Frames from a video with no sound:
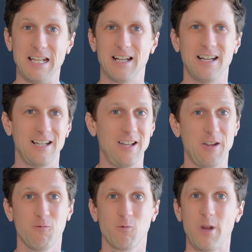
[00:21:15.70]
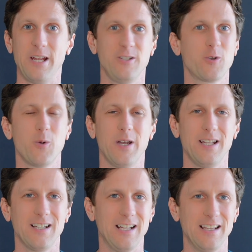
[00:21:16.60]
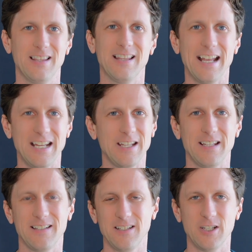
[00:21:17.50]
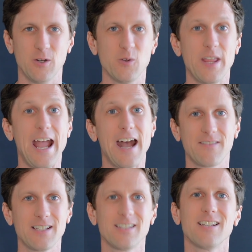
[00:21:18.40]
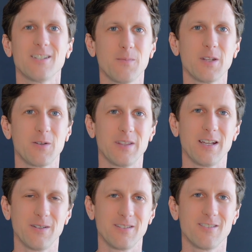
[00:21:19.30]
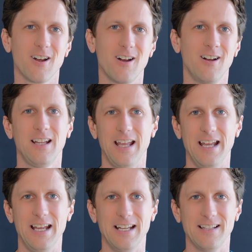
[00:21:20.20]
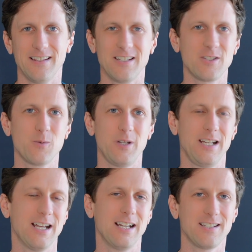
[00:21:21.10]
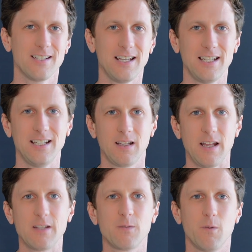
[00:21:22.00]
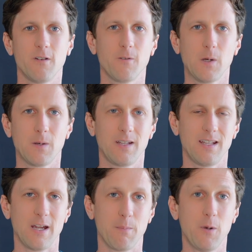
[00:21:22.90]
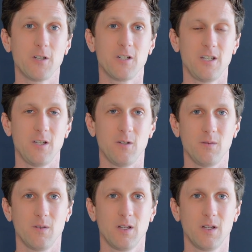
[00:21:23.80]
kind of like rage quit and that he, they have to say something when they withdraw. And this is what he kind of cited. It's more frequently like pushing you